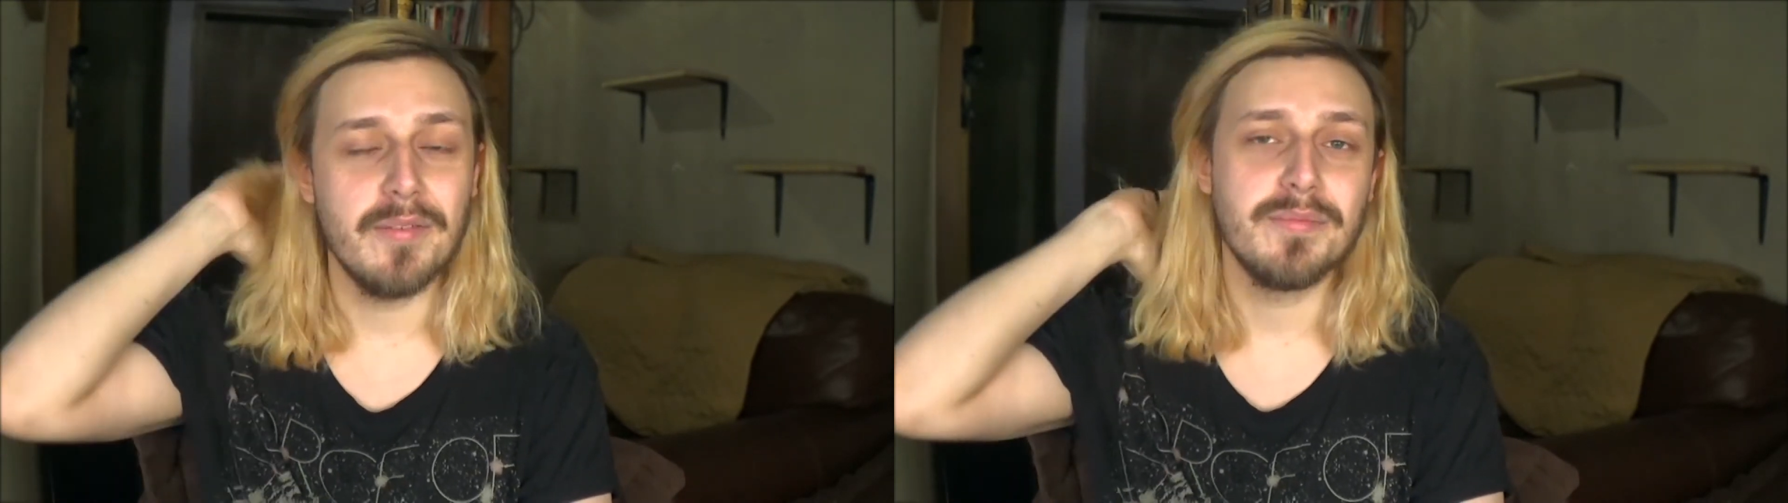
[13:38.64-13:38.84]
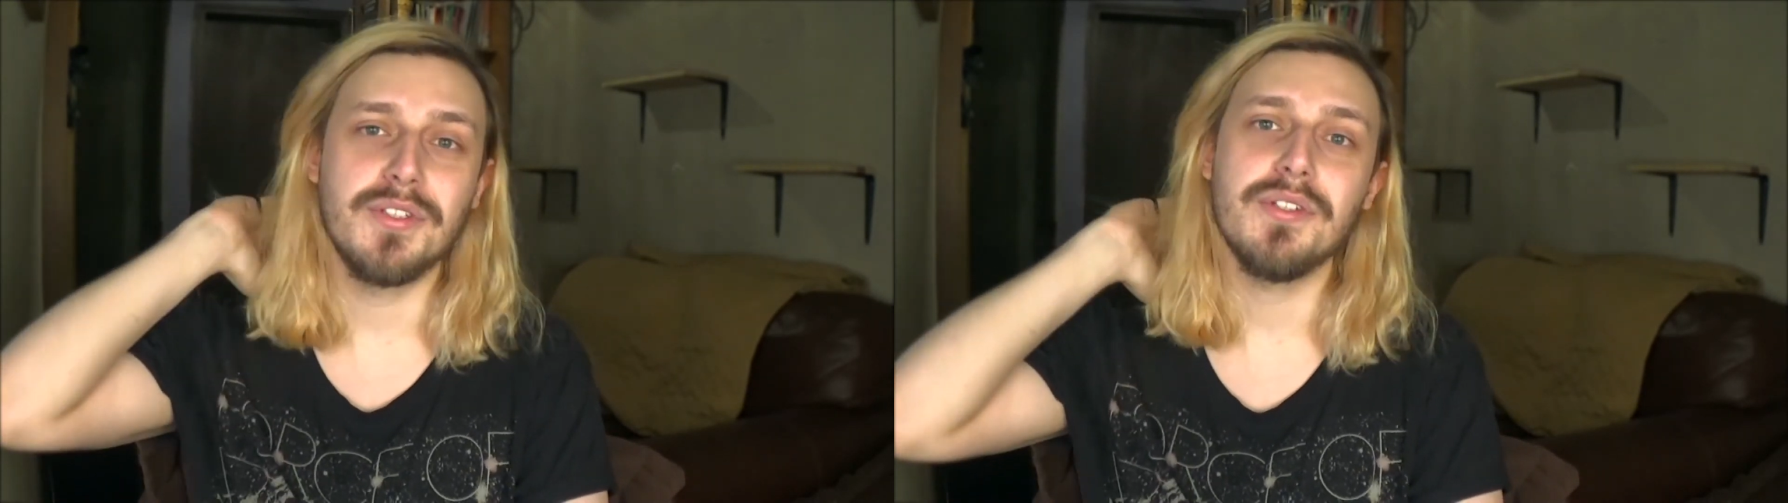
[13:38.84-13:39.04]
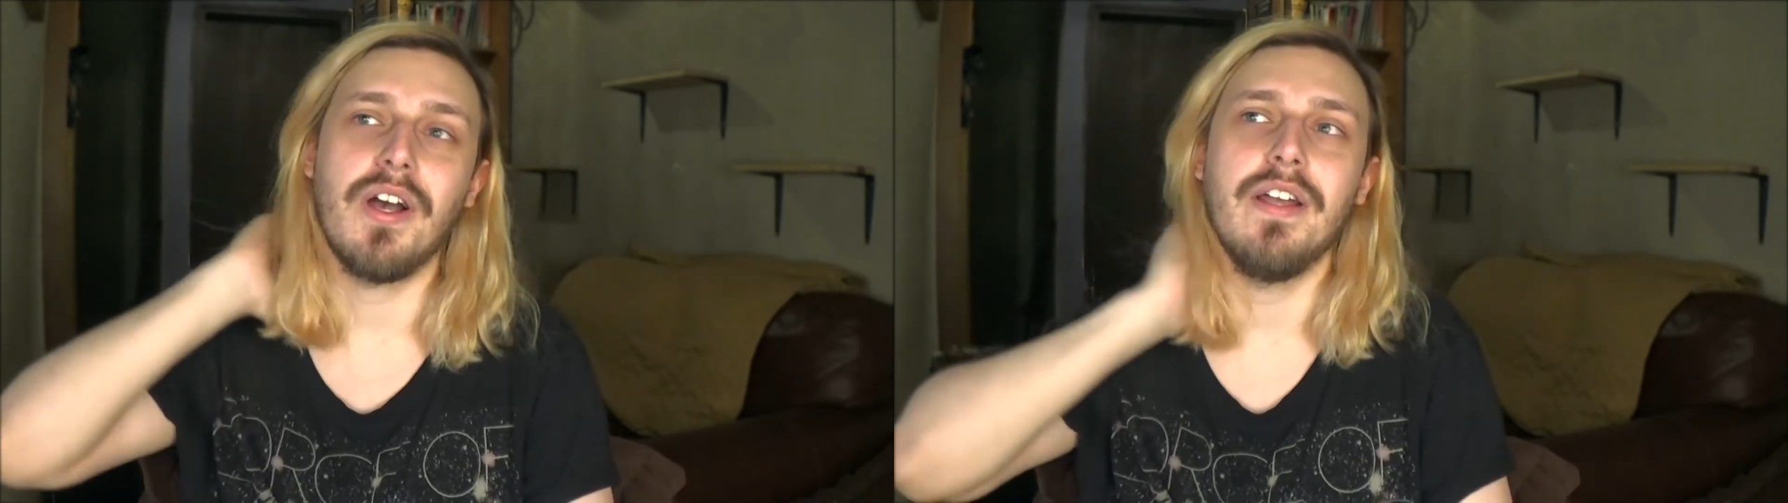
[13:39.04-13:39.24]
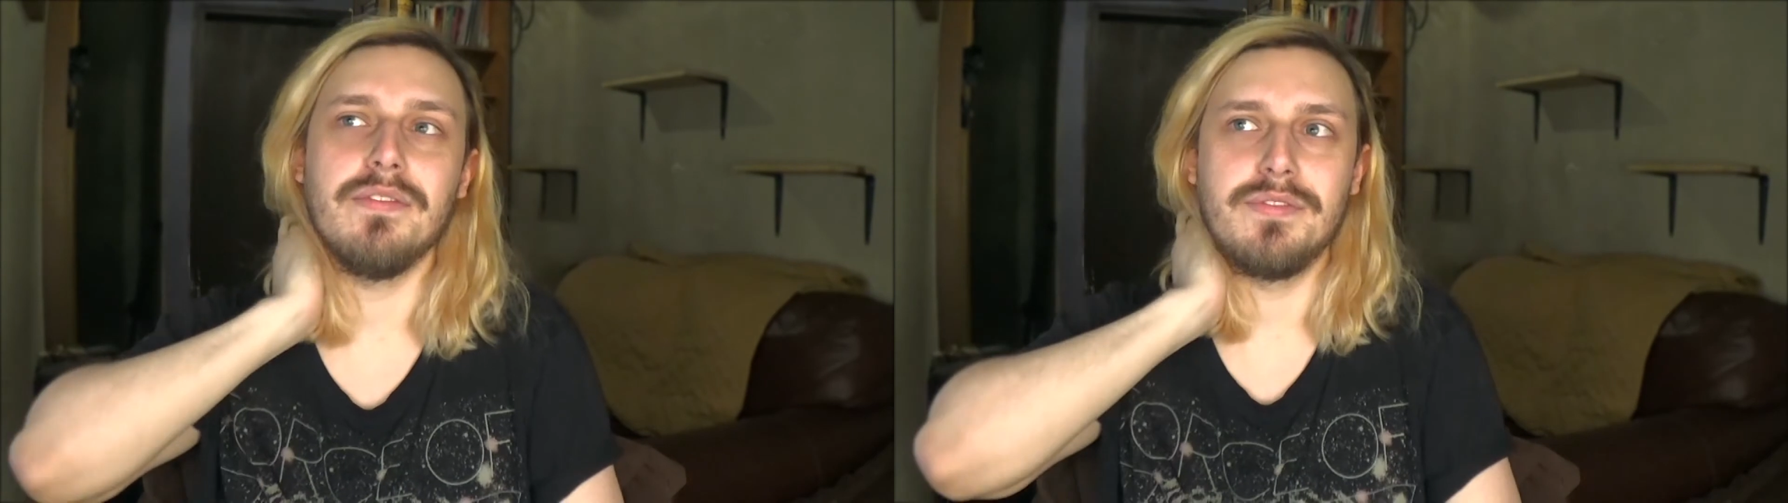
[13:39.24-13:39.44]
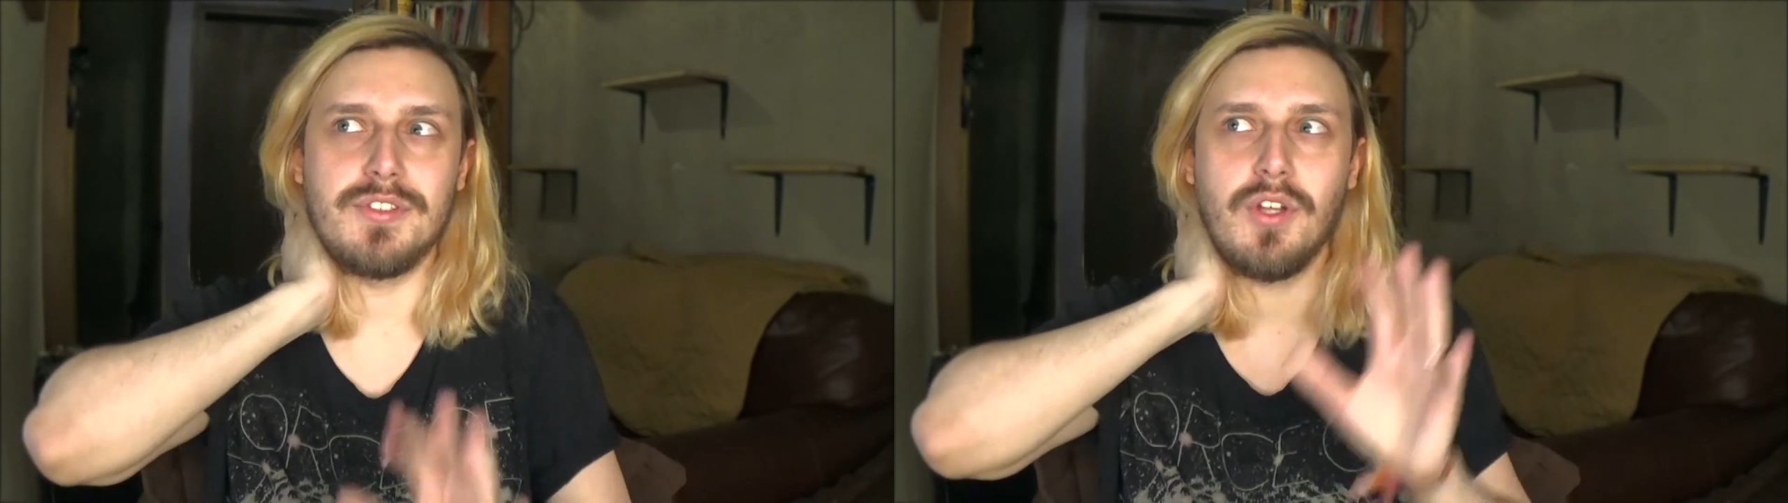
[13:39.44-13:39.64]
to kind
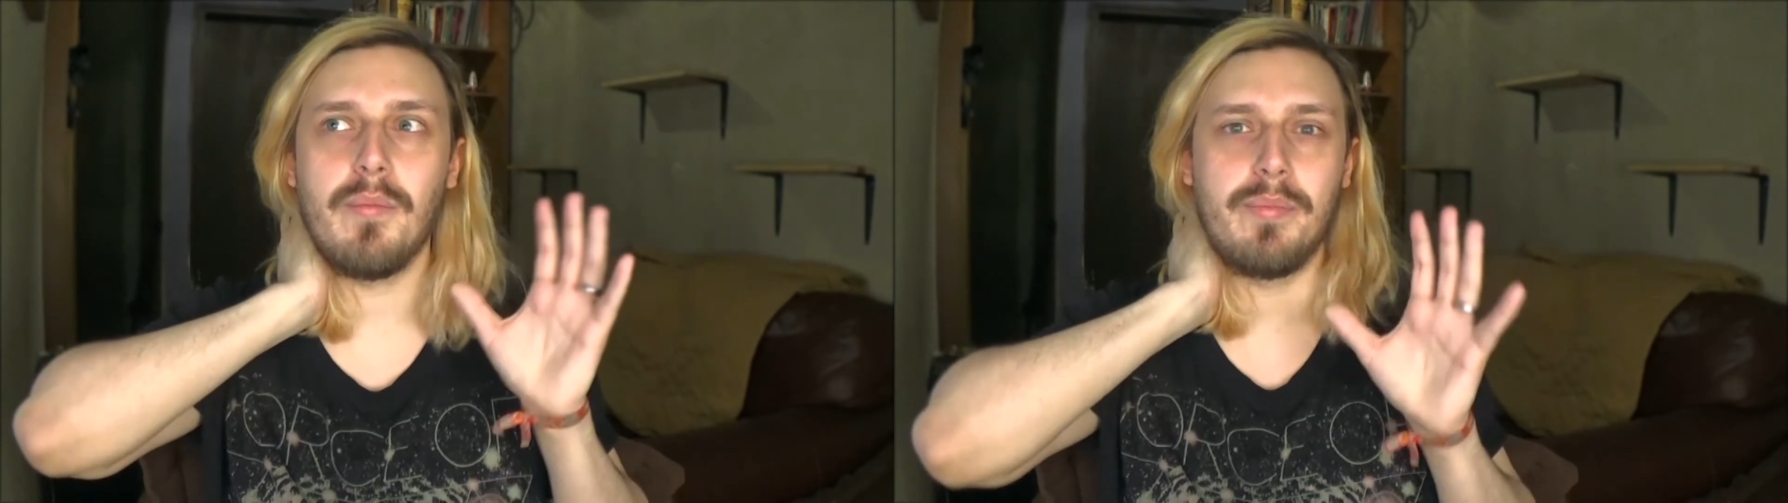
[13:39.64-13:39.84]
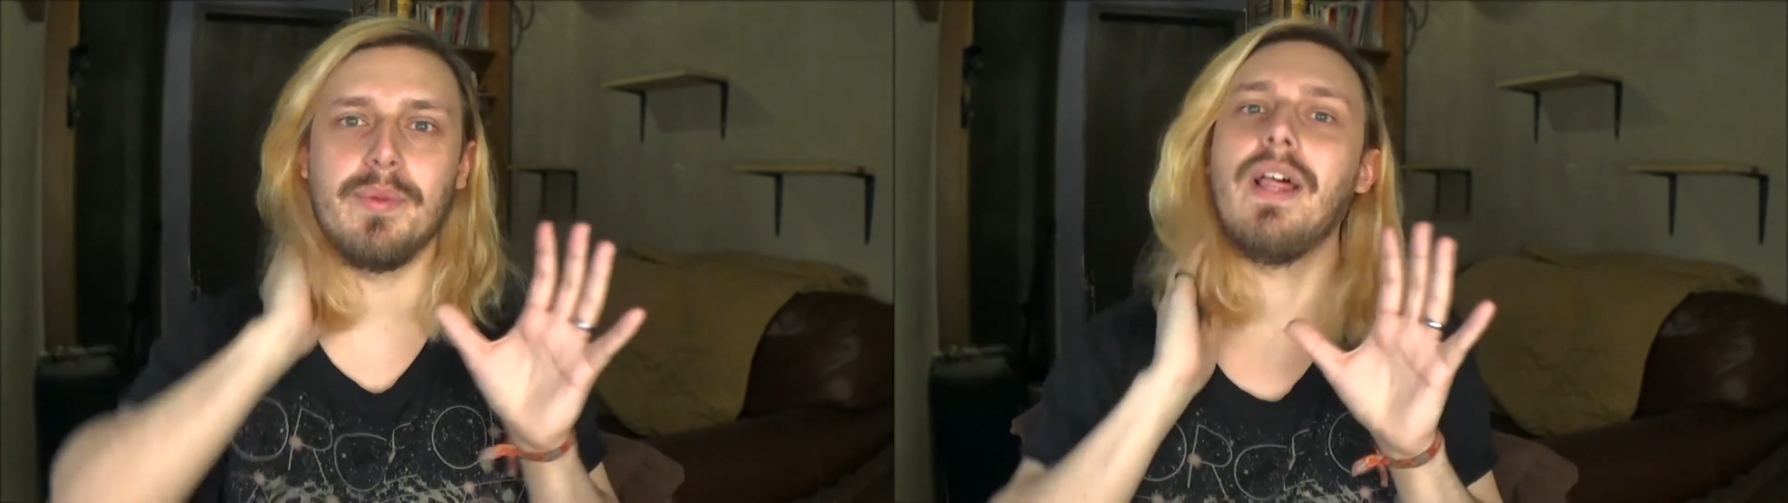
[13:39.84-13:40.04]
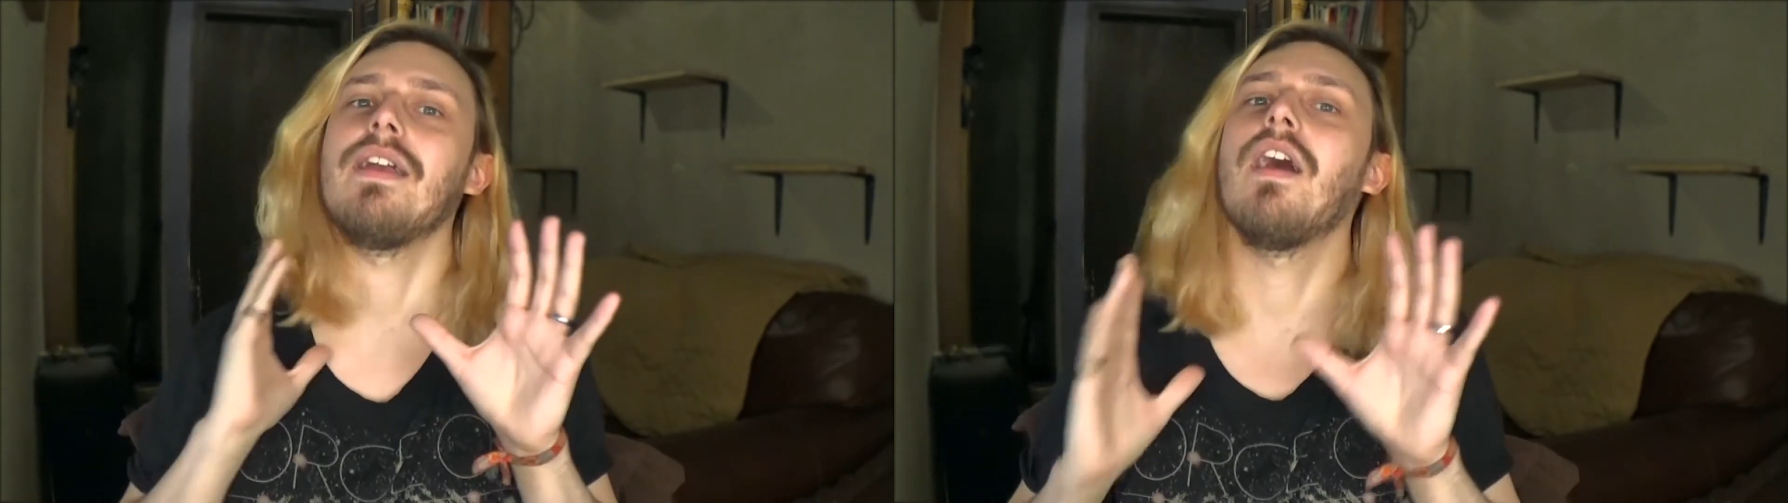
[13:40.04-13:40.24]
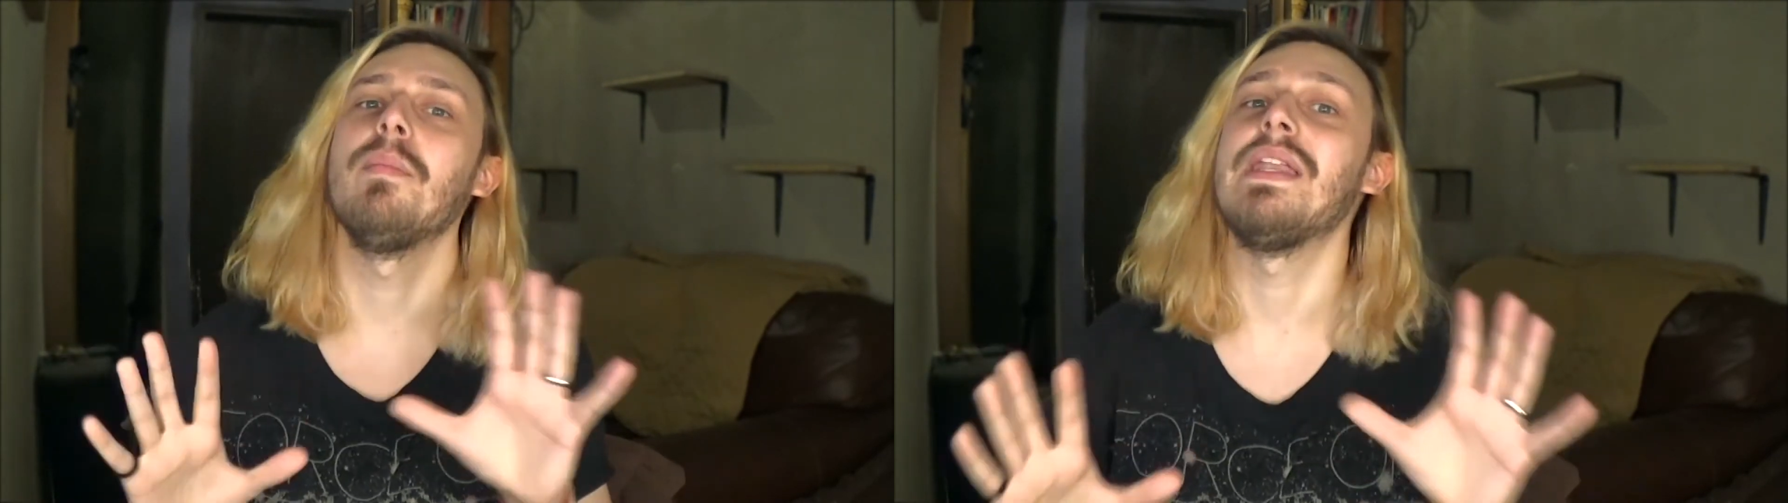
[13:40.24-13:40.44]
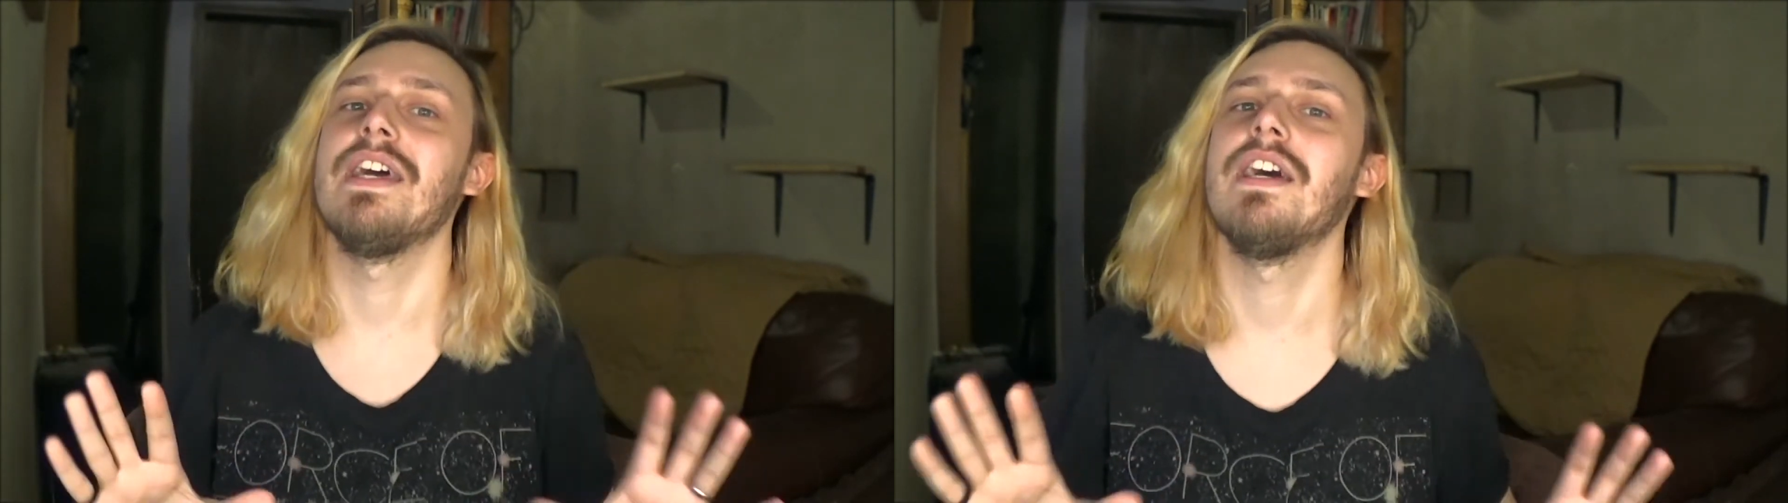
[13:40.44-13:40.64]
of stop like a
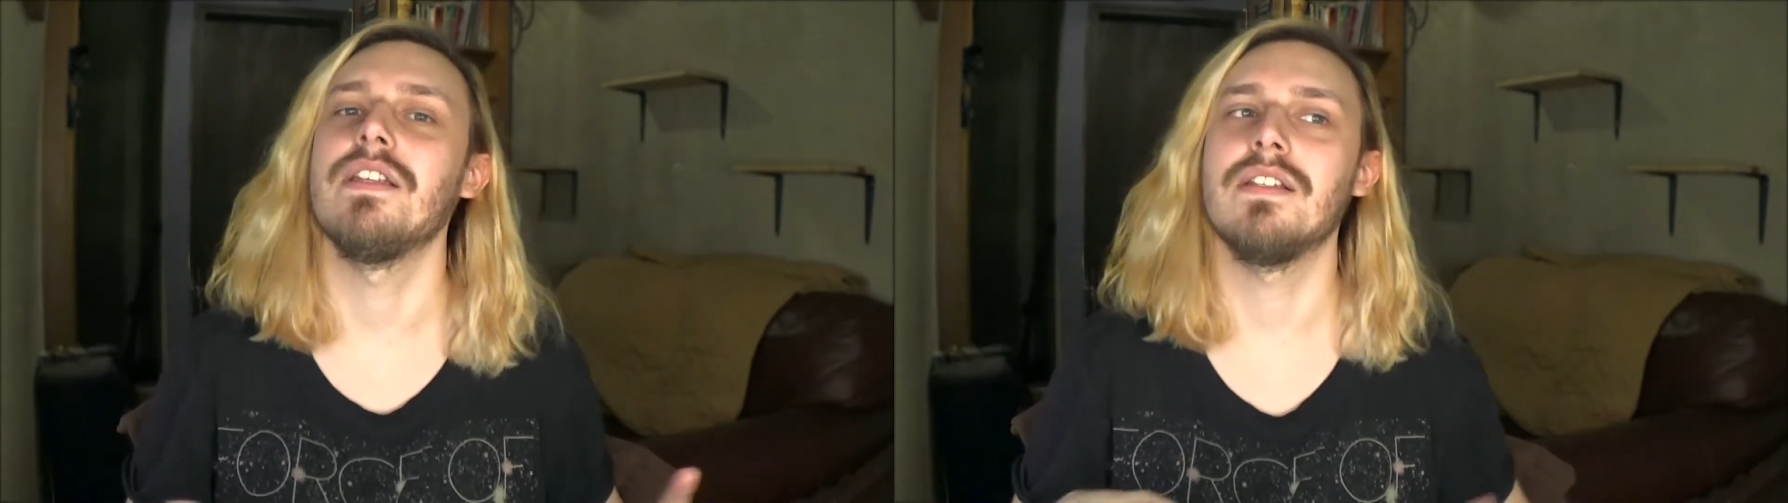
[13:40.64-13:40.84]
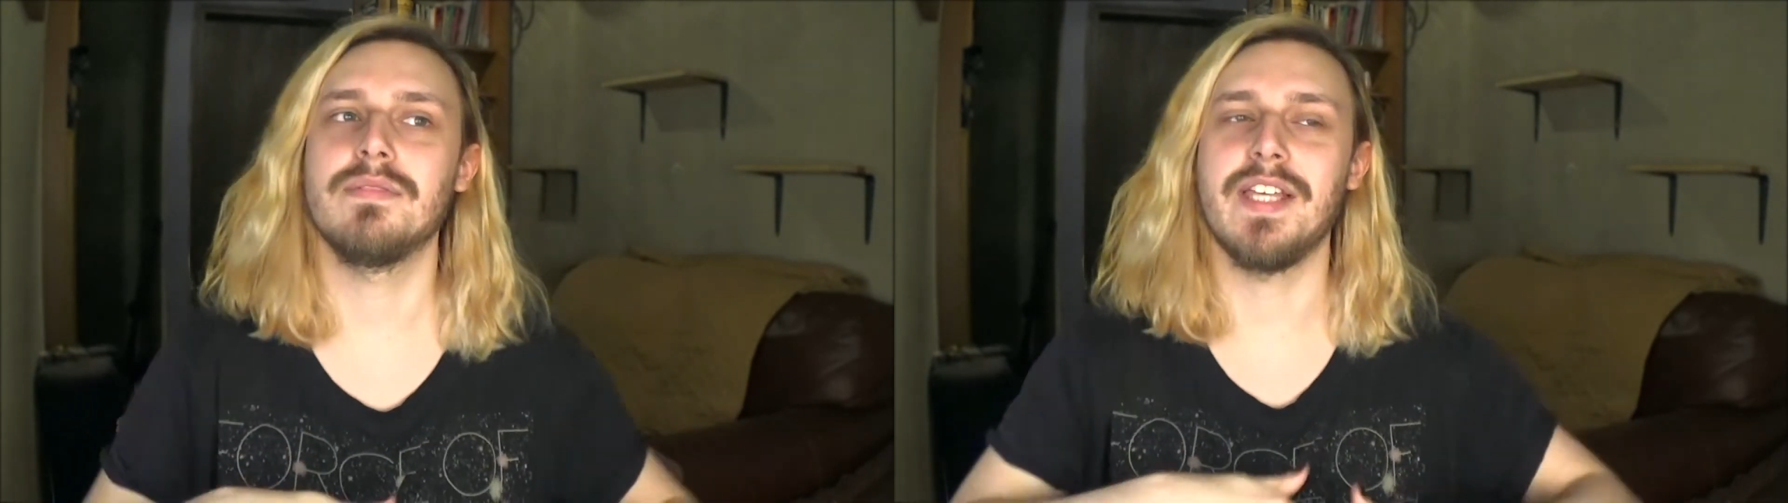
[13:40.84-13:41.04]
minute and